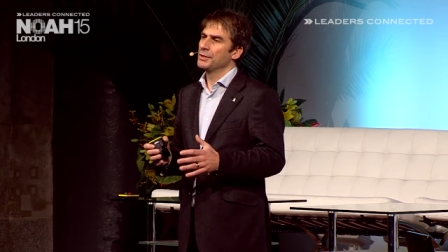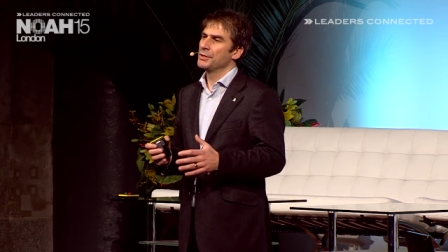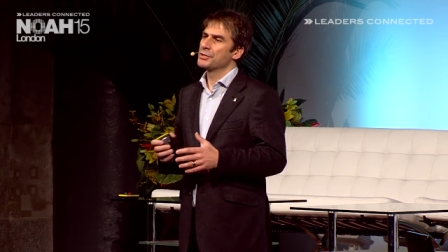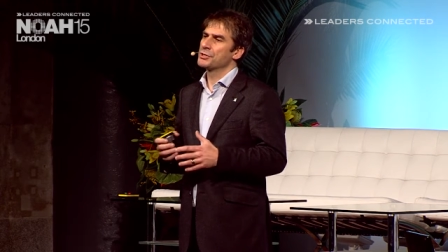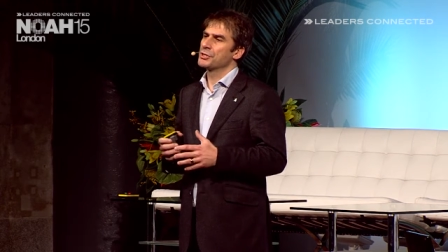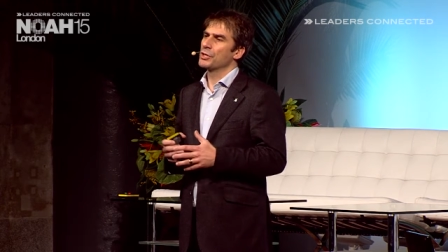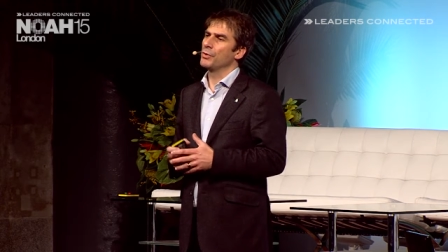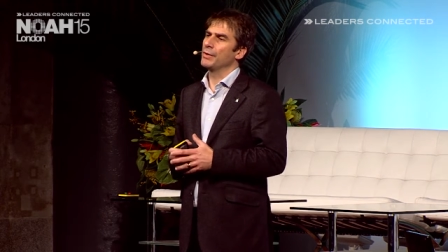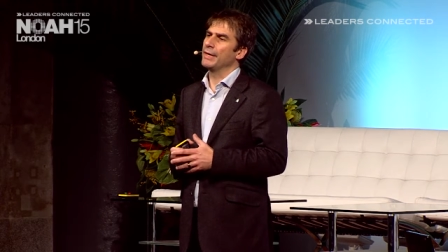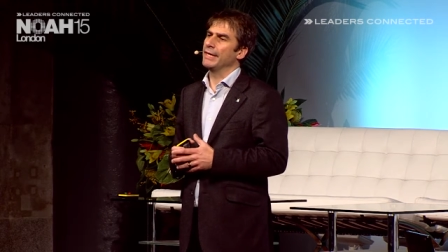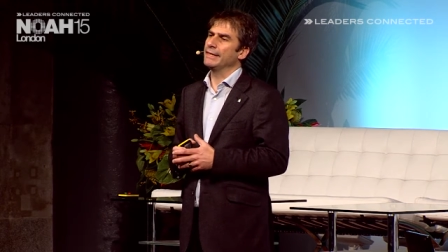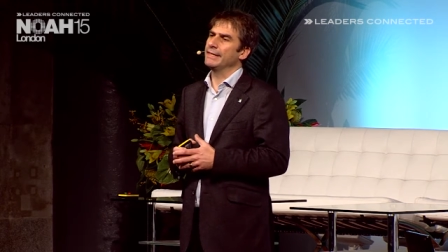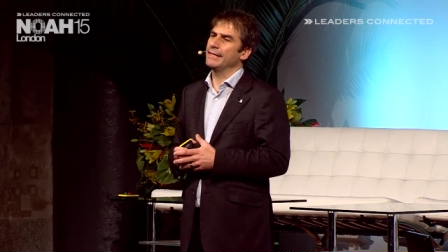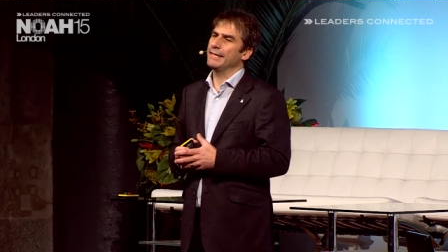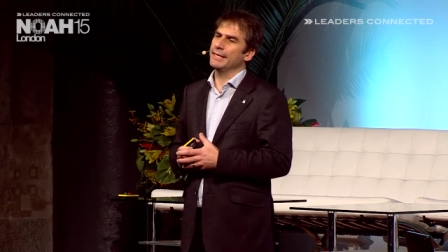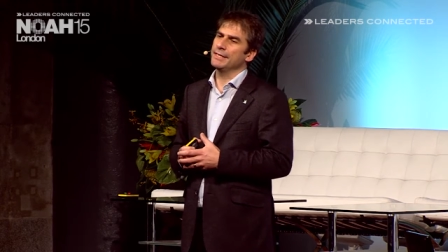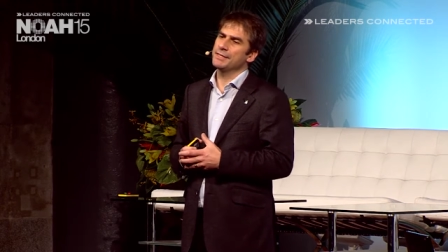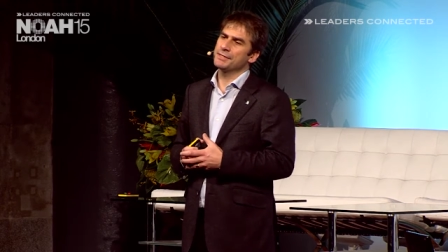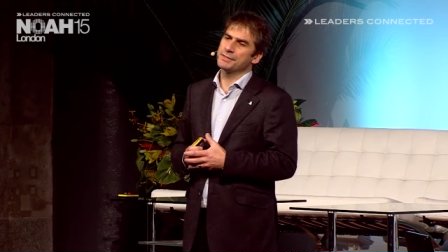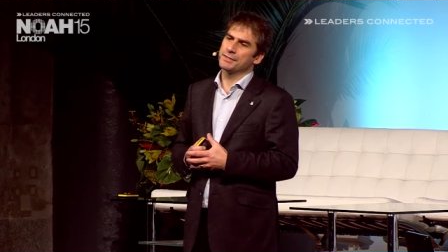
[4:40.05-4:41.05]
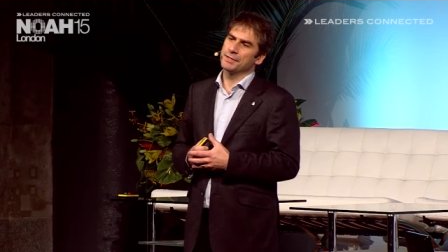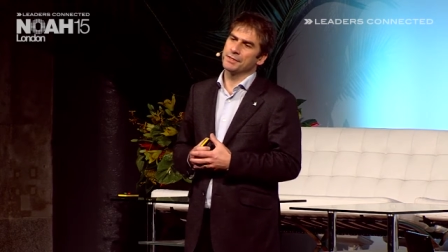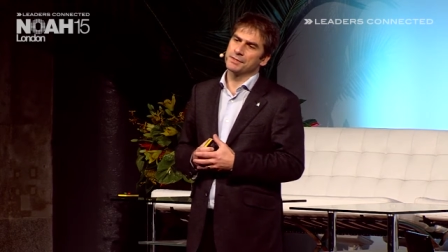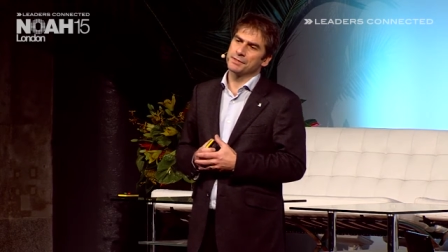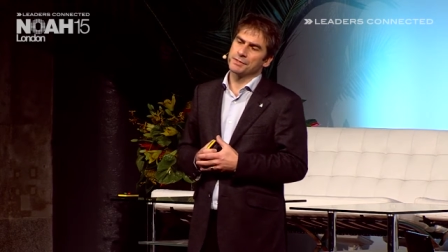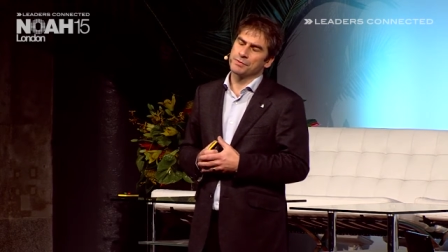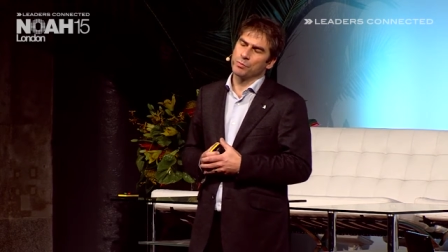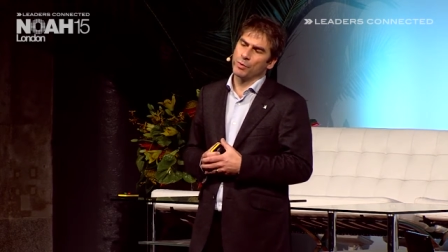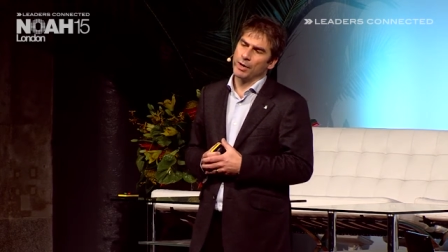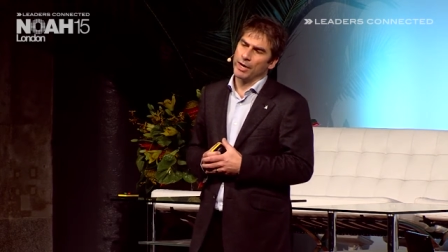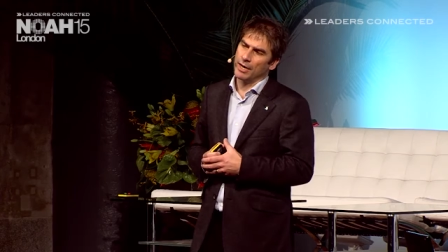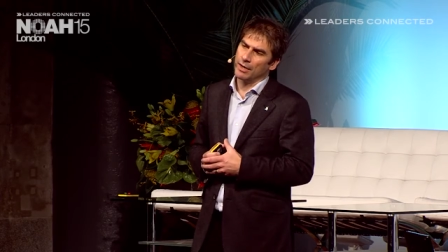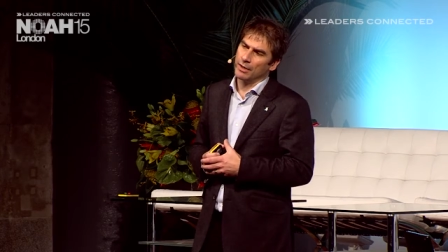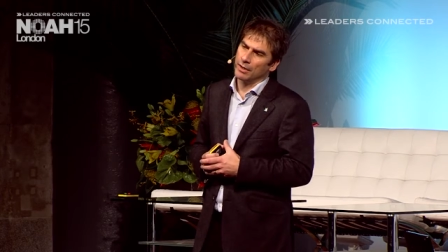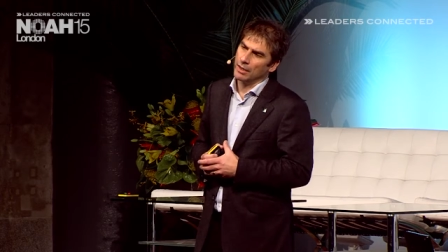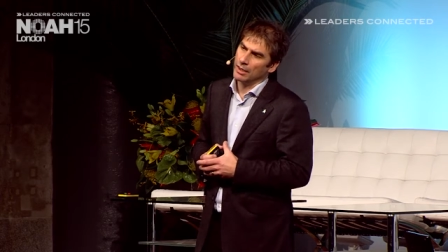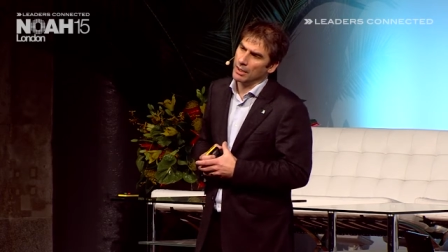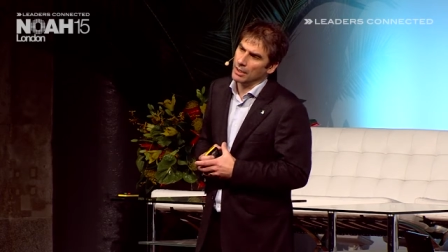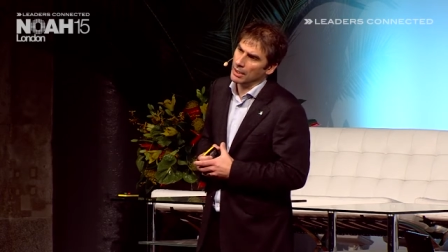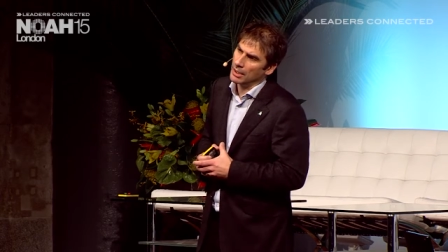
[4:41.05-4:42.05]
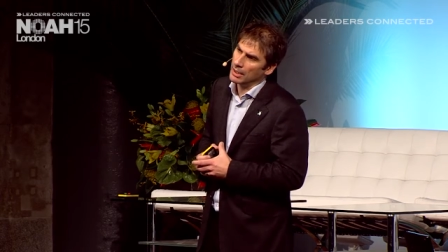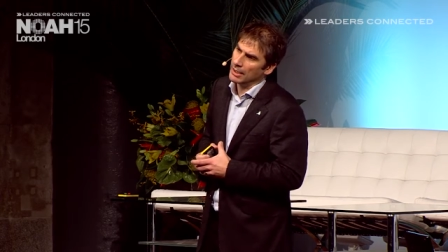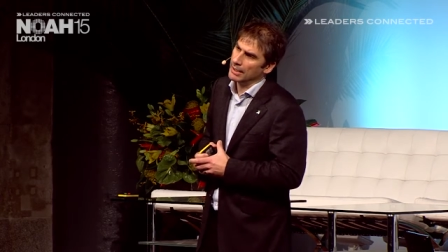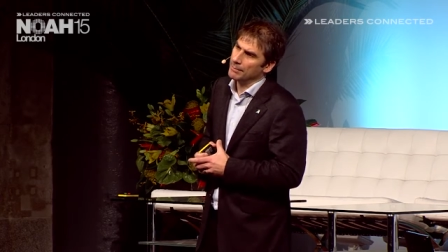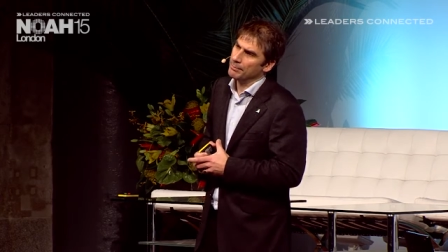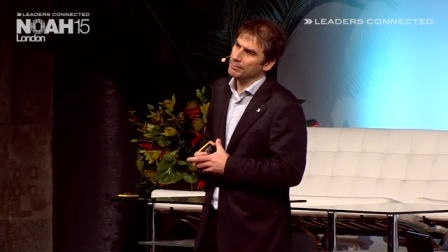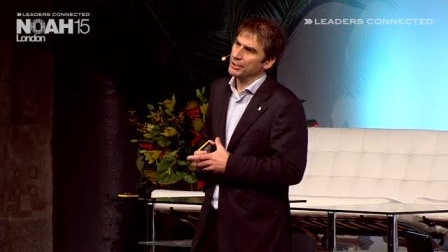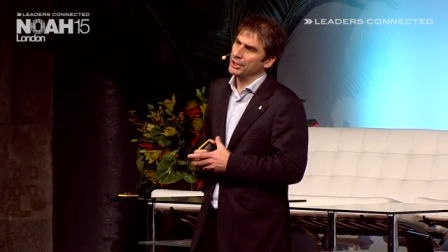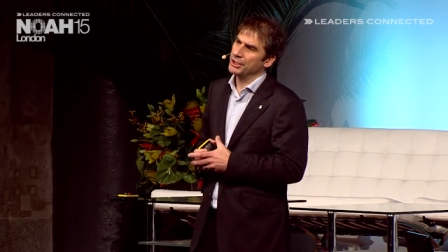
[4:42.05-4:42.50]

So in the instance where a